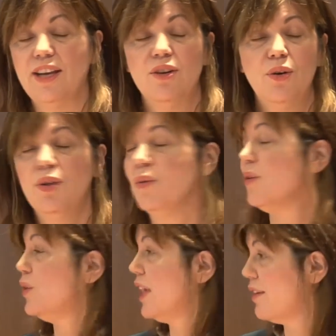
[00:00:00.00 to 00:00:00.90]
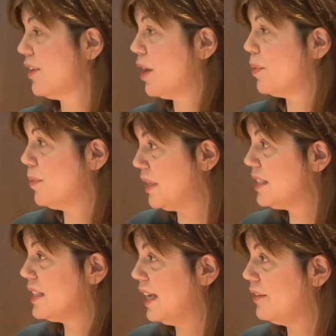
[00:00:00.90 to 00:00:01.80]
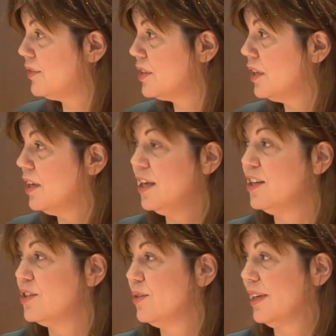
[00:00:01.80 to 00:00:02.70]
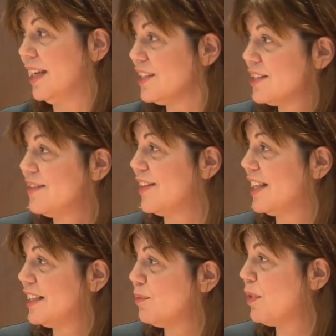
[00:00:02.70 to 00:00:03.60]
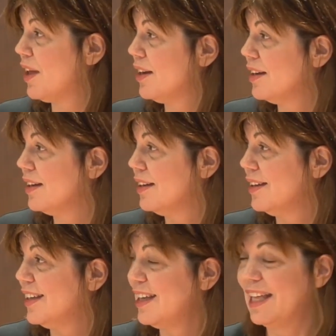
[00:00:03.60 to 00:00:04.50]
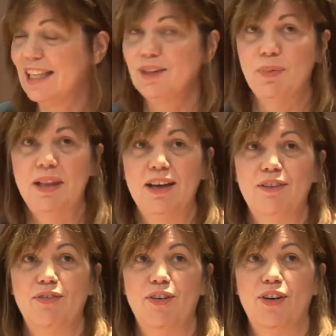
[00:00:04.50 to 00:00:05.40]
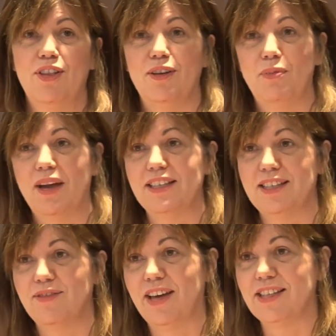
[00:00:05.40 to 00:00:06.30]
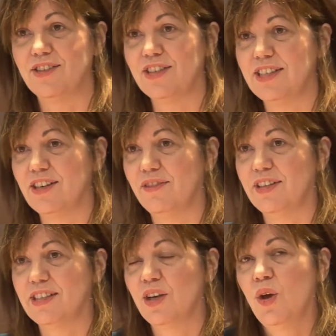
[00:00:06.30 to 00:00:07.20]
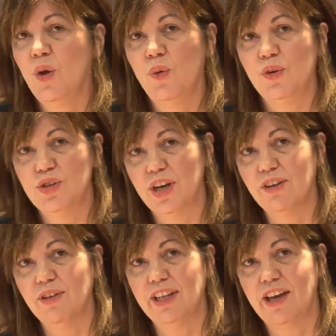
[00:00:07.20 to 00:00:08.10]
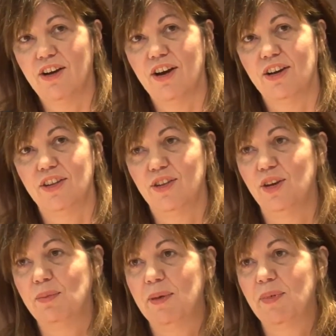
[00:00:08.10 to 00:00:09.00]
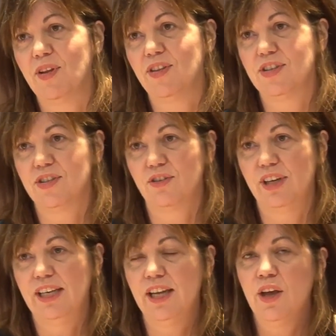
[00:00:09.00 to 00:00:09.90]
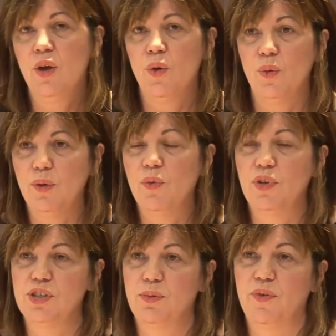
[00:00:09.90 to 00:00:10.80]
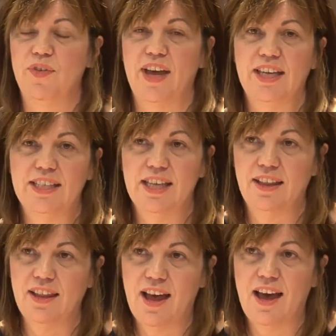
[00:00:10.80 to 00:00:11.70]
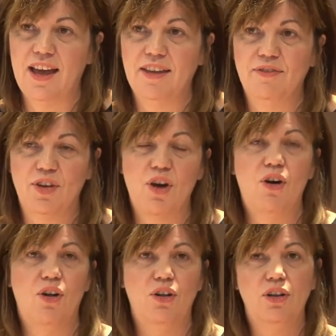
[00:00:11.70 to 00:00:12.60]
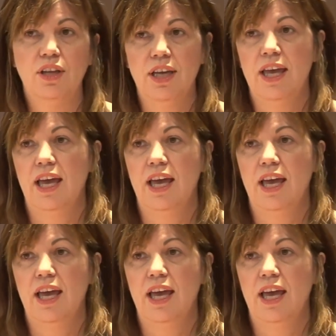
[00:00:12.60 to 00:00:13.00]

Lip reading: I know that we only have a couple of minutes left, so can I just have a little plug? A little plug for the Practice Advisory Service. We're trying really hard. The 3 people on the screen, we want to provide a live call